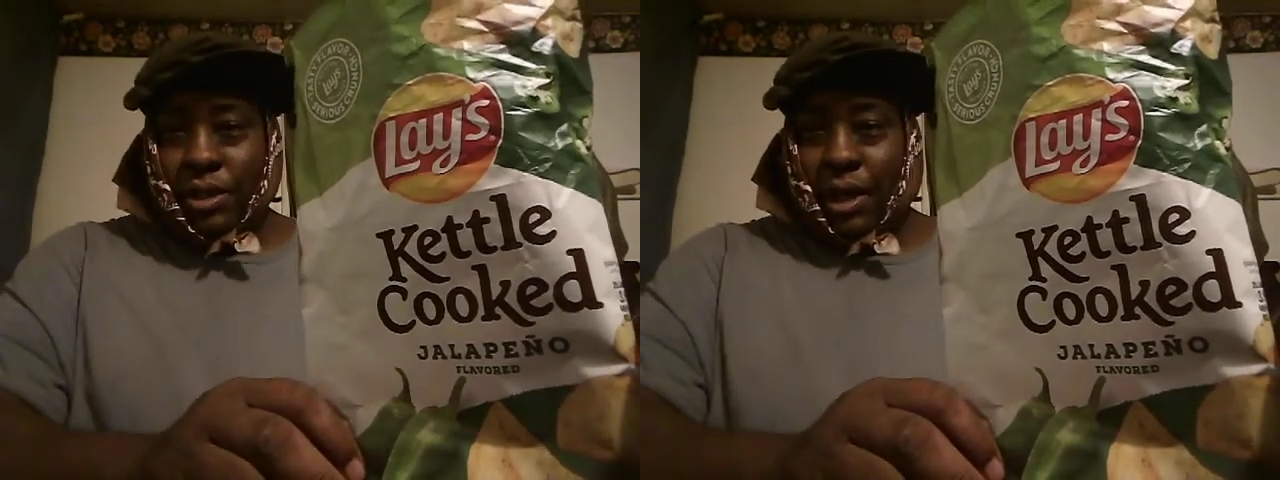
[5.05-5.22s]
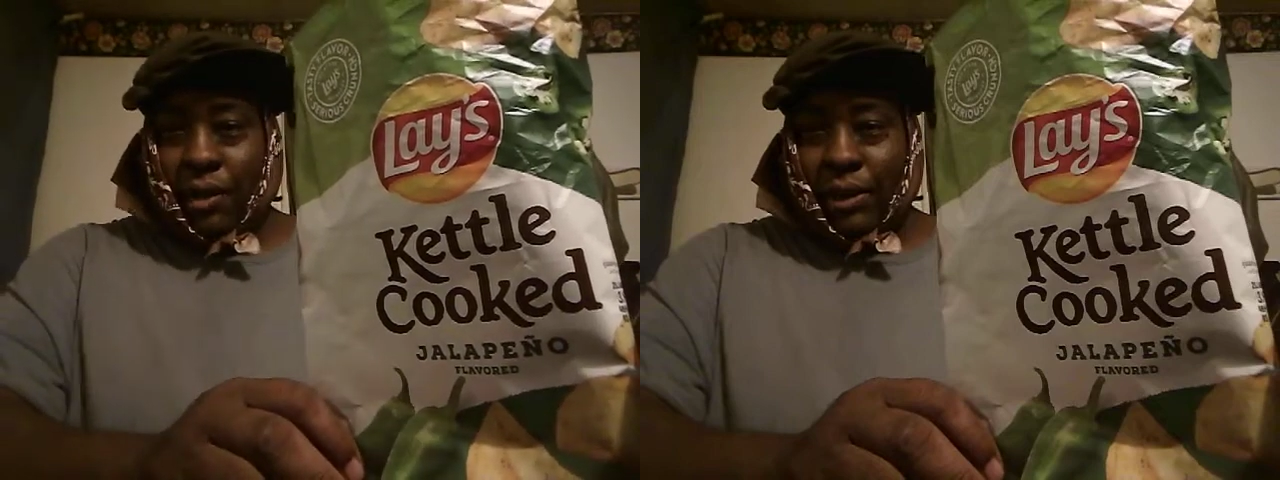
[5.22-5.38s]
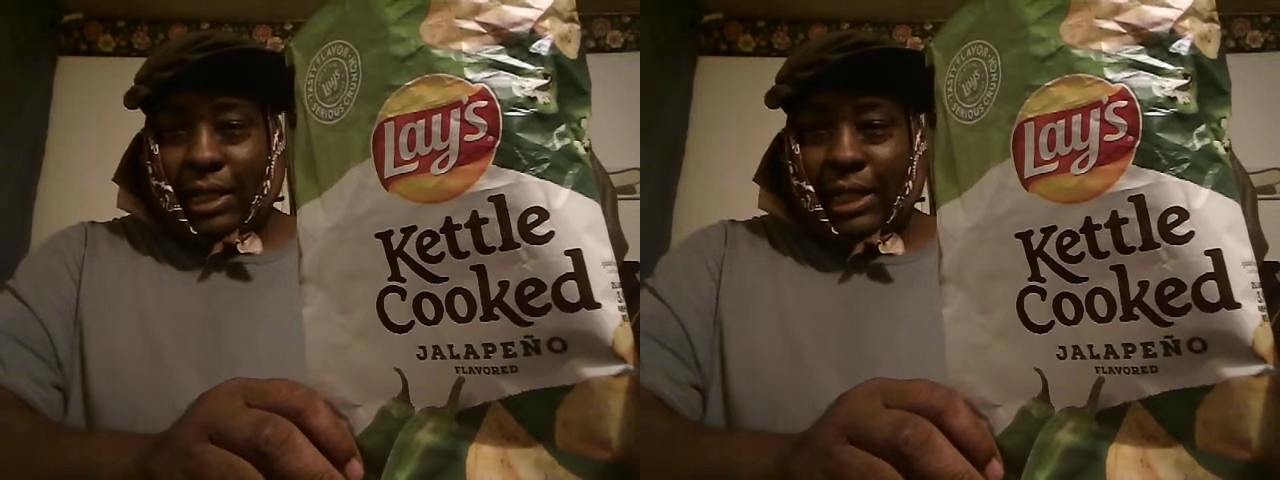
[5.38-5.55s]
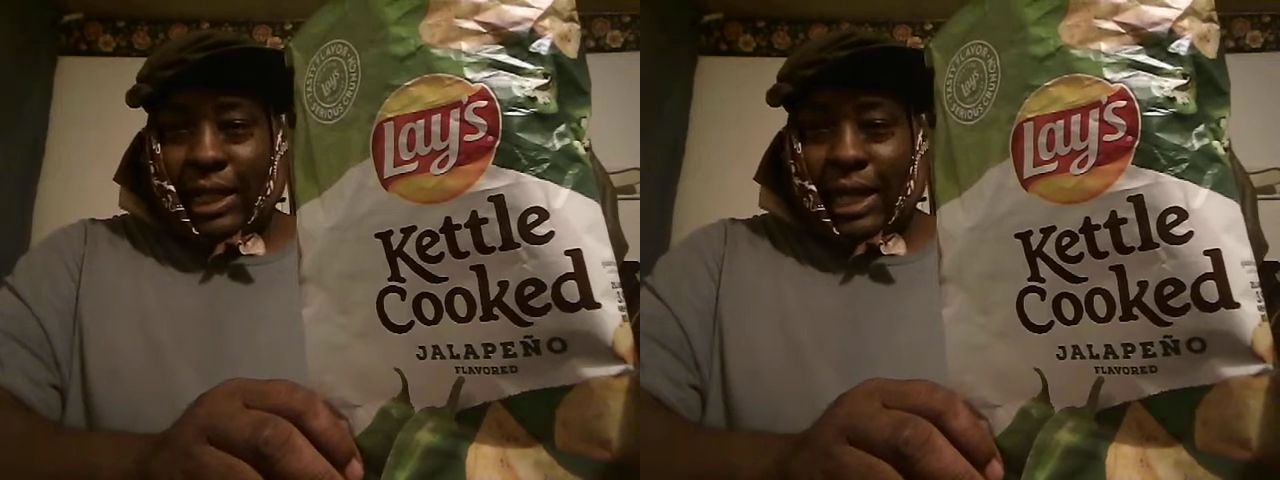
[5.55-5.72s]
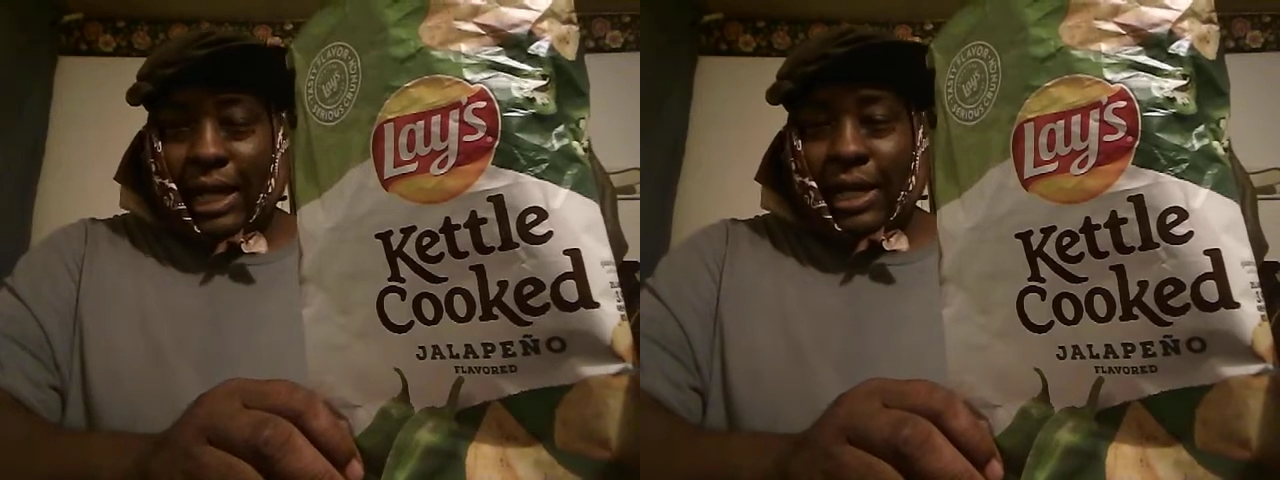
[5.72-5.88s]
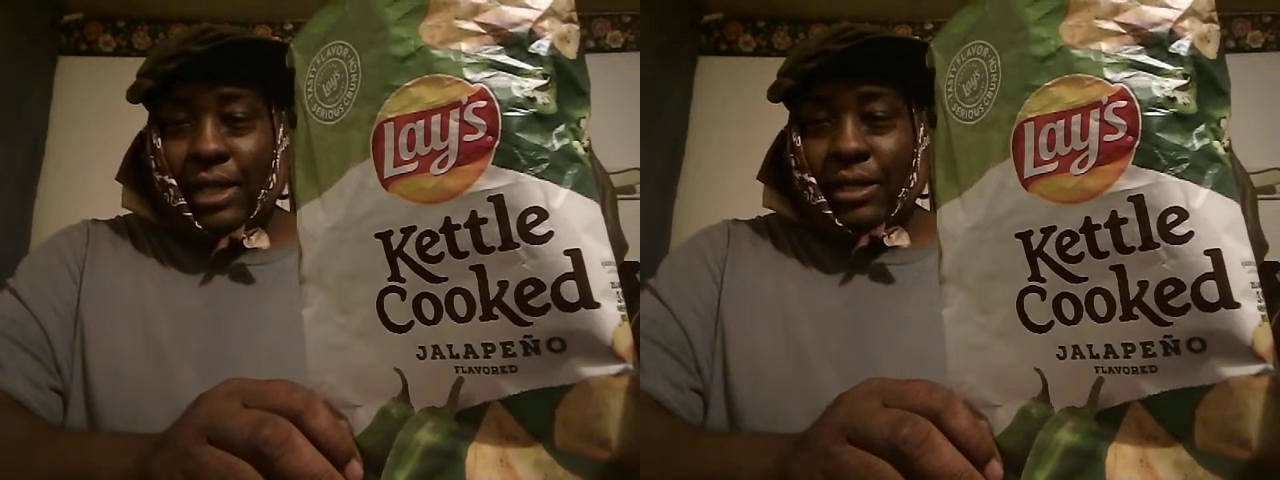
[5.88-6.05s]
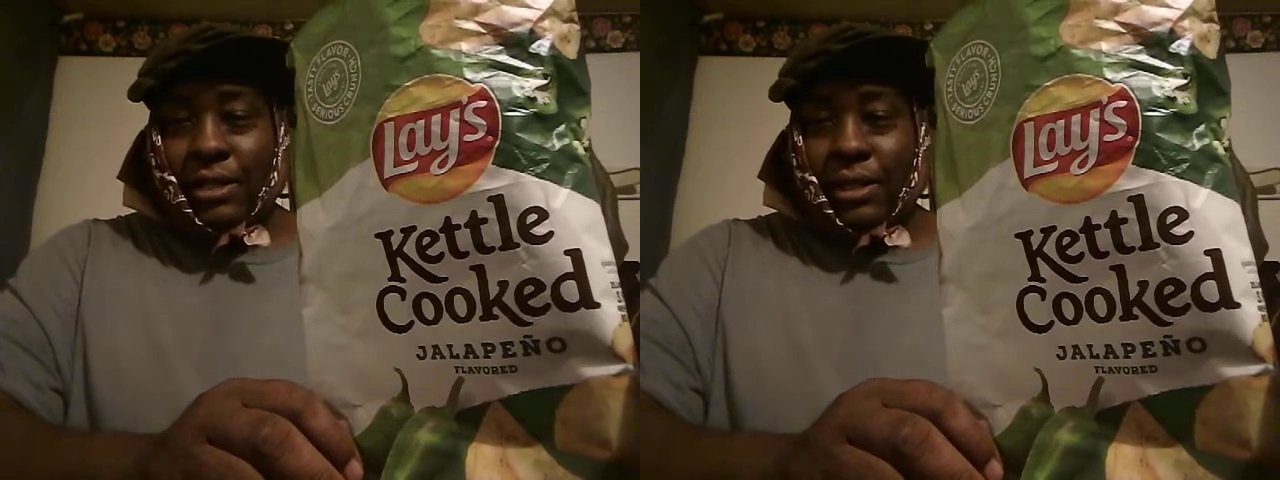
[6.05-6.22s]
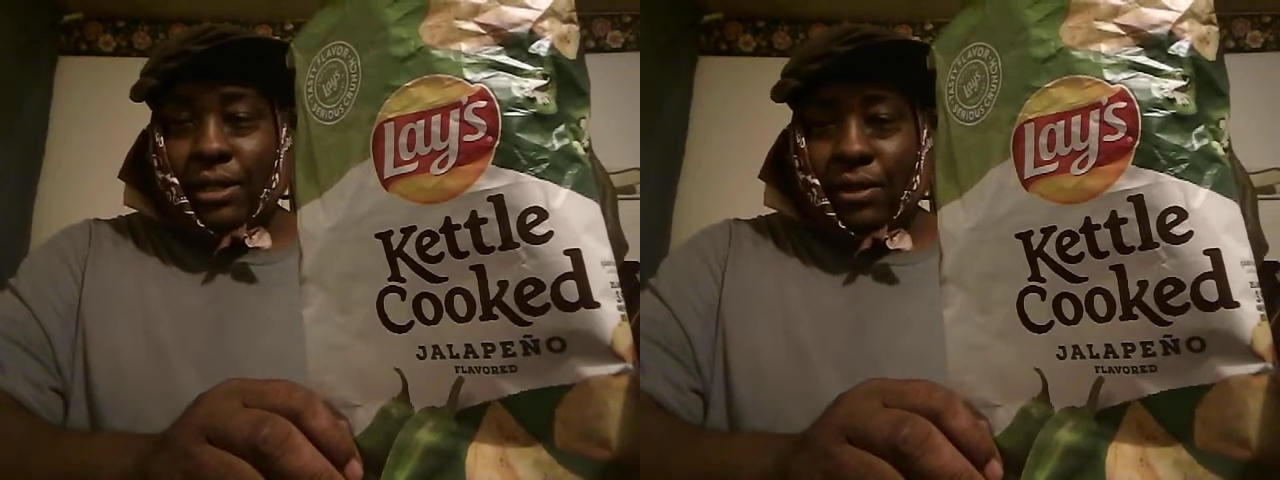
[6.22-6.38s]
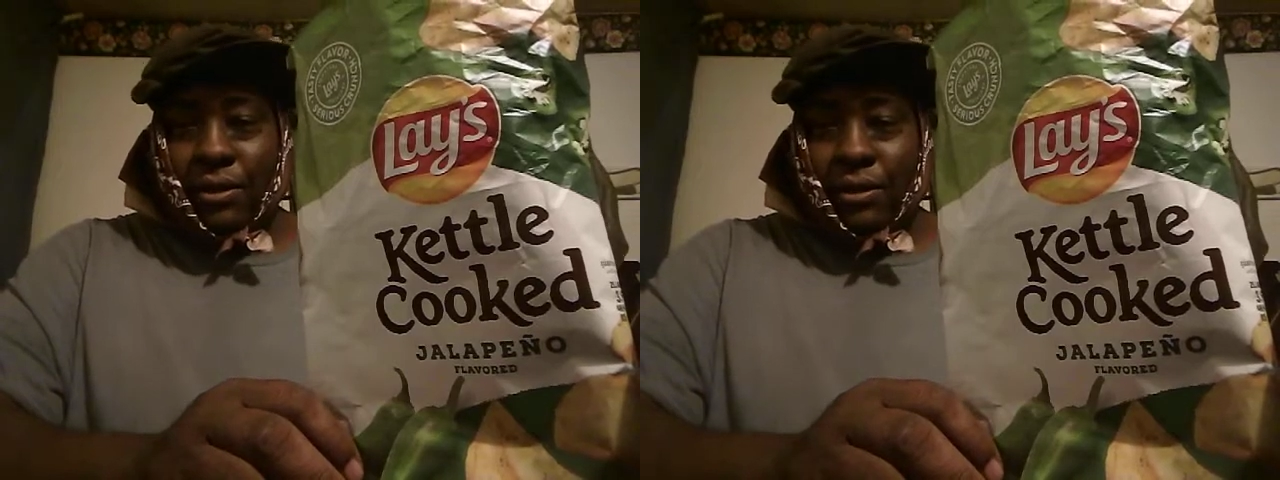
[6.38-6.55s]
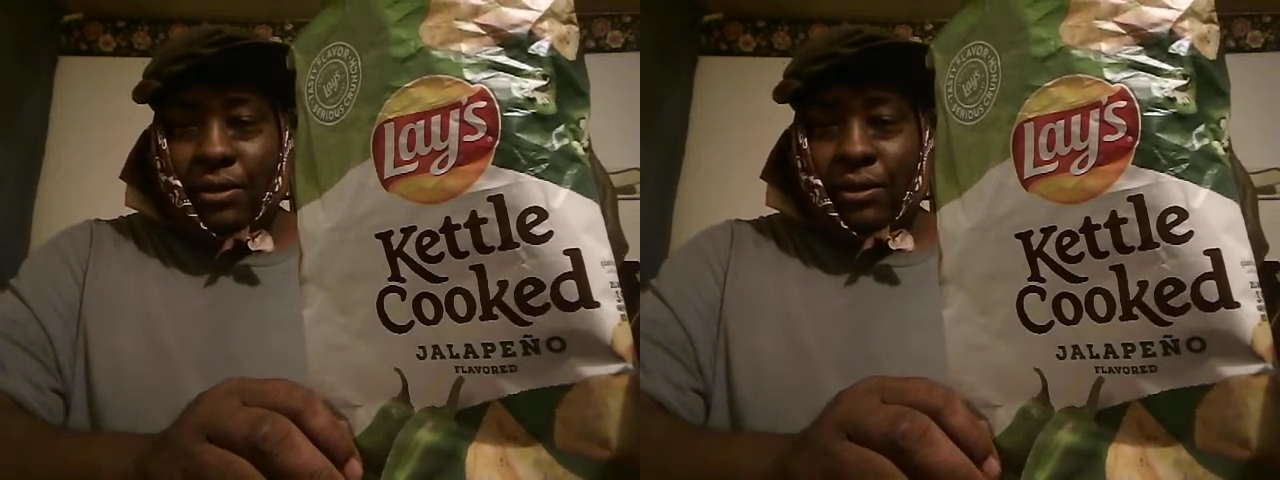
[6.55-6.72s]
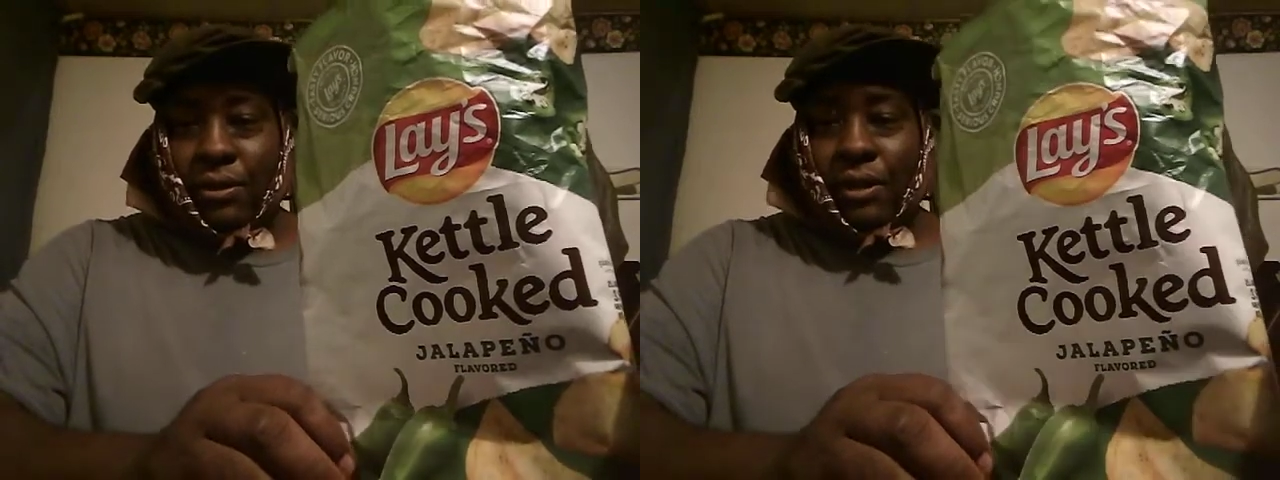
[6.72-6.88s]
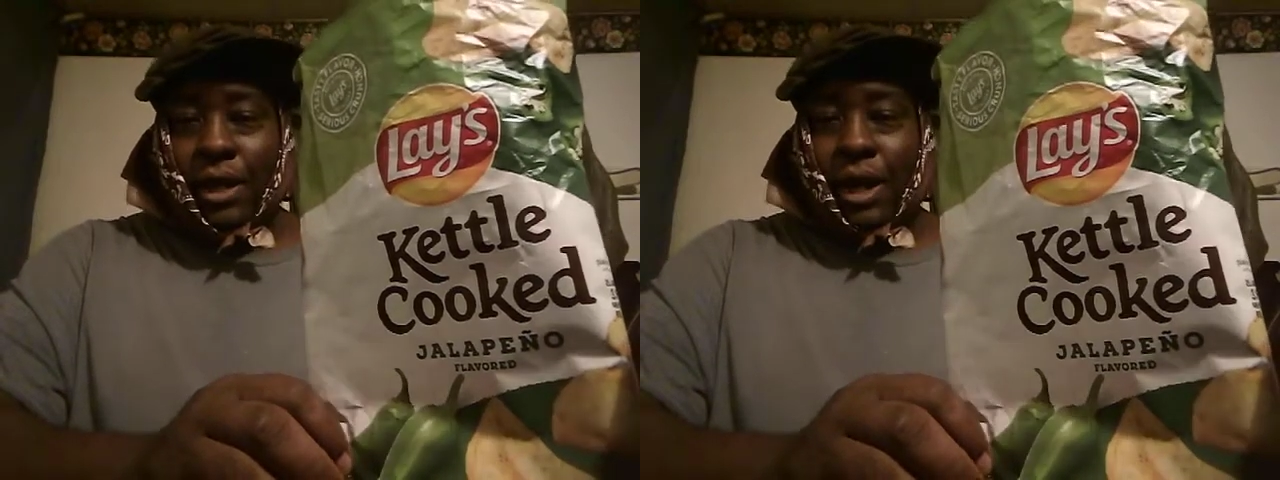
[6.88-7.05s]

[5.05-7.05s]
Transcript: y'all the Lay's Kettle Cook